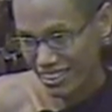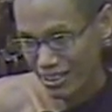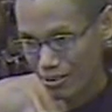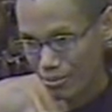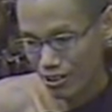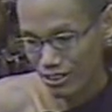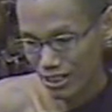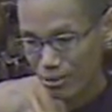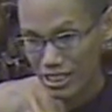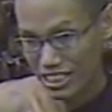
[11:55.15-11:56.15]
Um, for
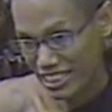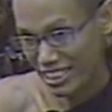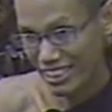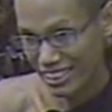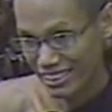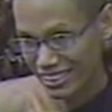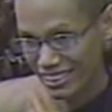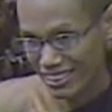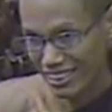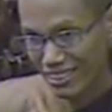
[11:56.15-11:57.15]
example, stealing.
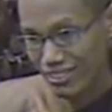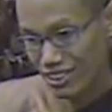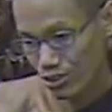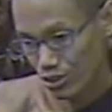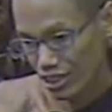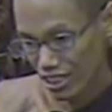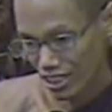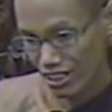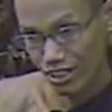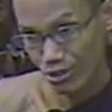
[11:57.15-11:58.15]
If you
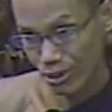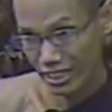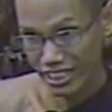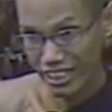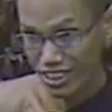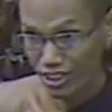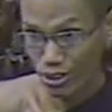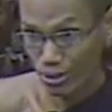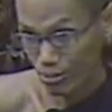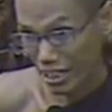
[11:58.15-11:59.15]
steal uh, will get a
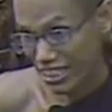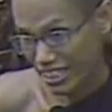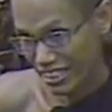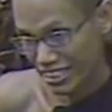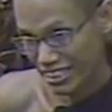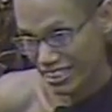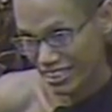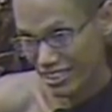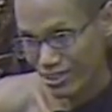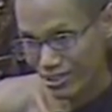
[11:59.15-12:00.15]
lot of money,
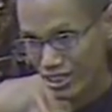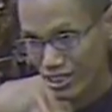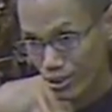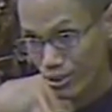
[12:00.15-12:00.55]
you can